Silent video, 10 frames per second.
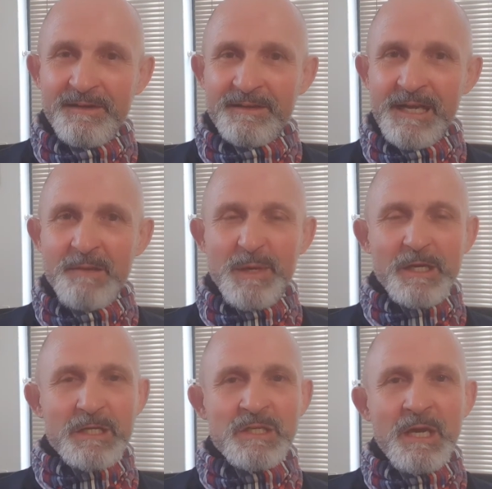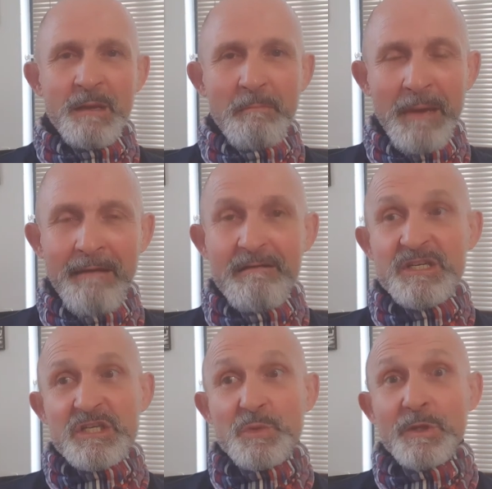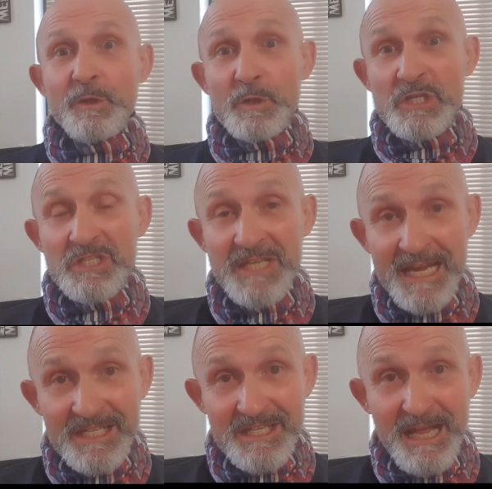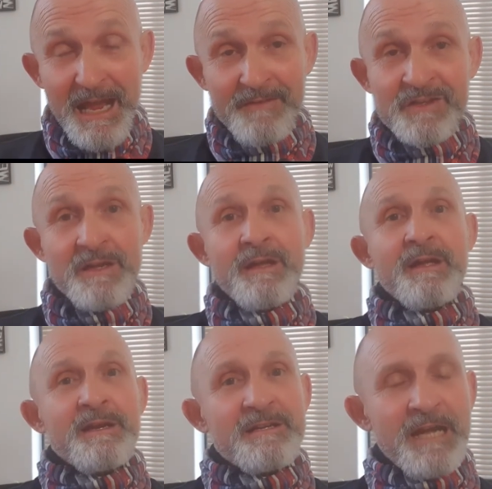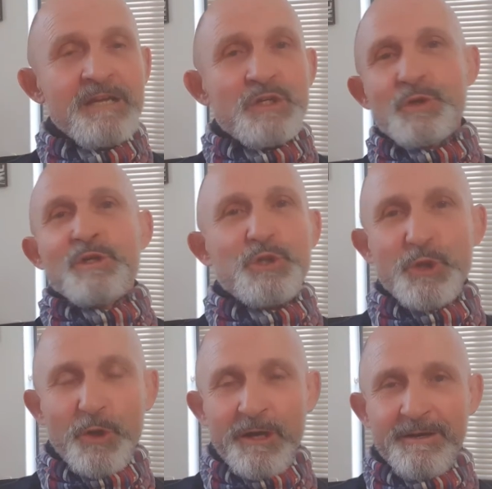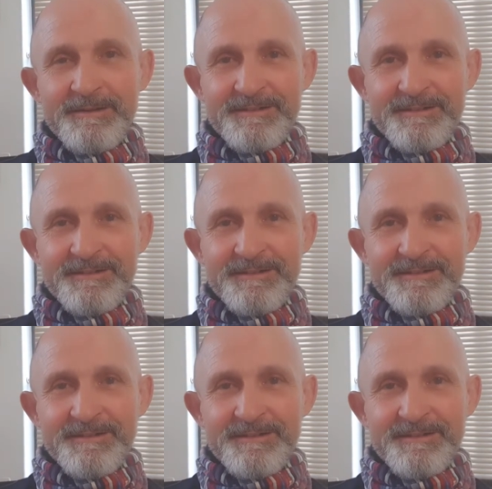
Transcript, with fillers: Okay, because marriages with good sex lives tend to endure.